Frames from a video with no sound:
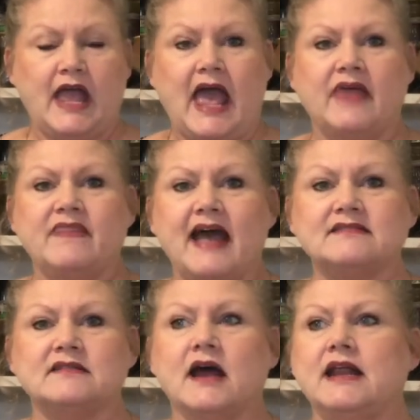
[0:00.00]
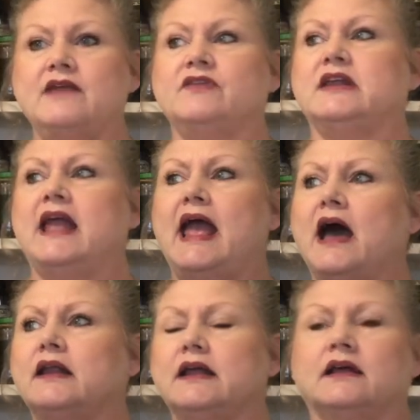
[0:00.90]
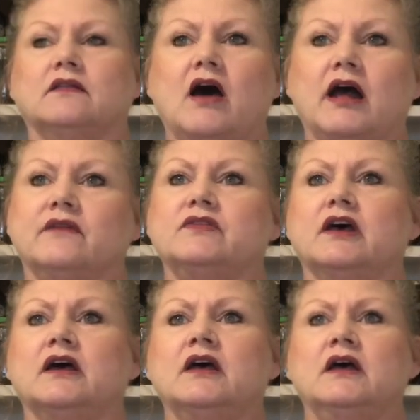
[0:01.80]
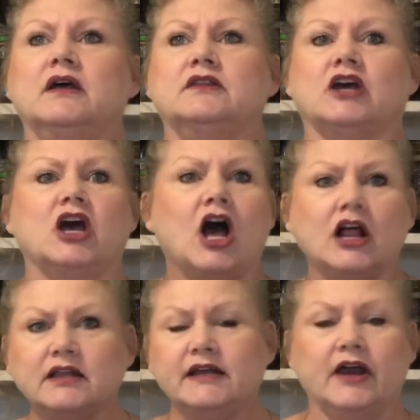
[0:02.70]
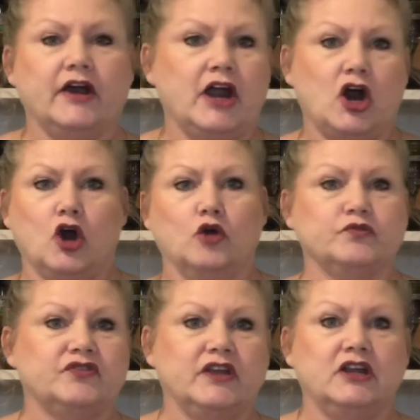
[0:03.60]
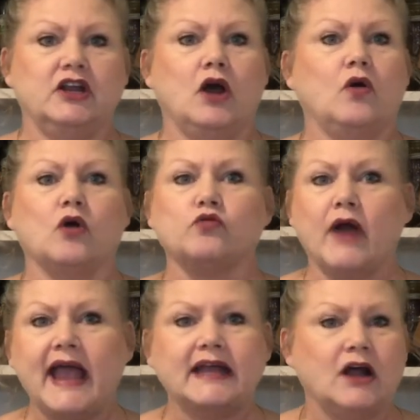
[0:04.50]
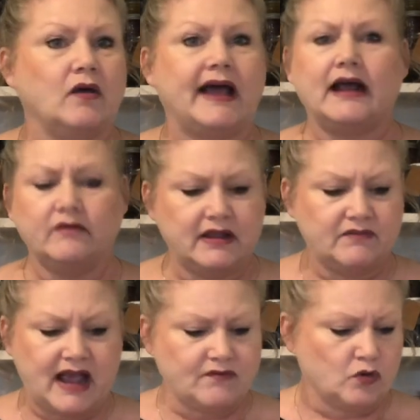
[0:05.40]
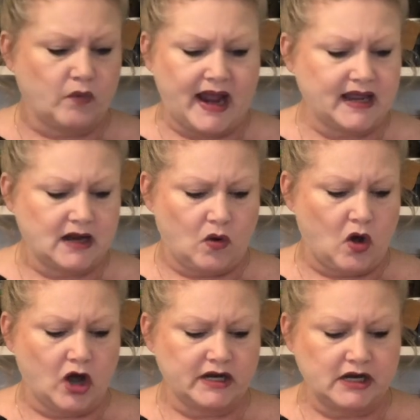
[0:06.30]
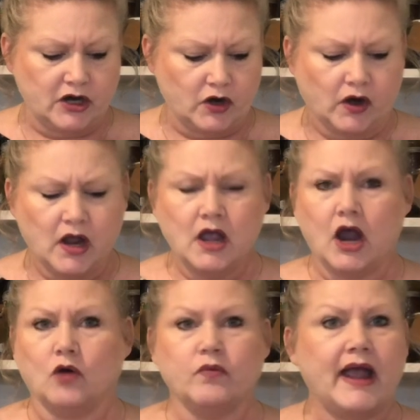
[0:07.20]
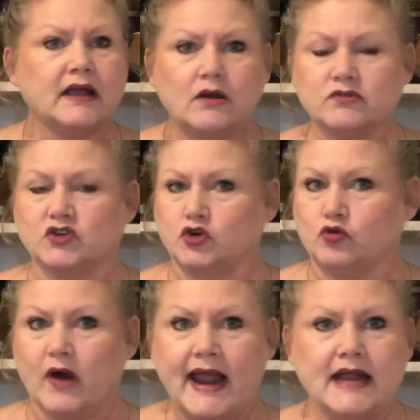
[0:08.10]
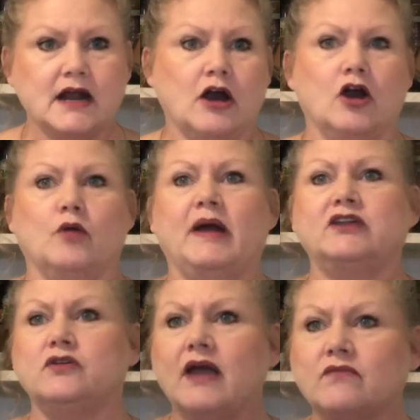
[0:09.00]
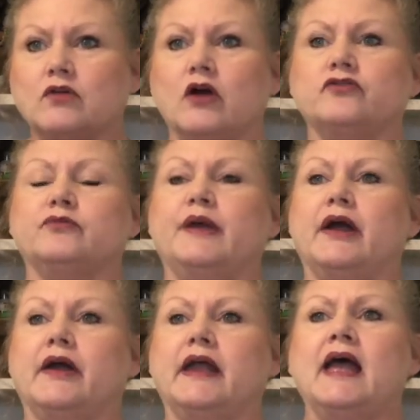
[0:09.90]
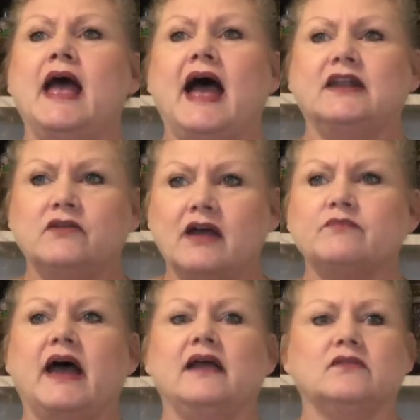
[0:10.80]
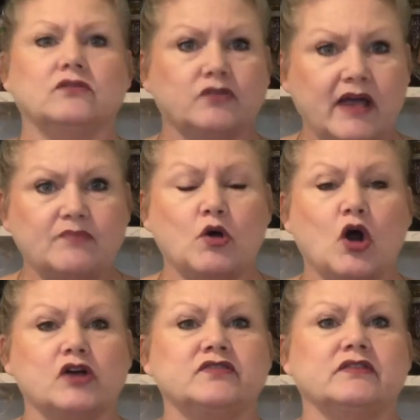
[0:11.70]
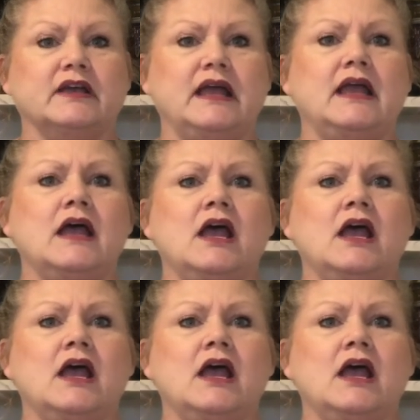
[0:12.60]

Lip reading: And that's not even counting a lot of the culinary herbs that, you know, oregano. Like, I don't even have oregano on here. Oregano is a great herb. I do have rosemary. I do have basil. I do have parsley.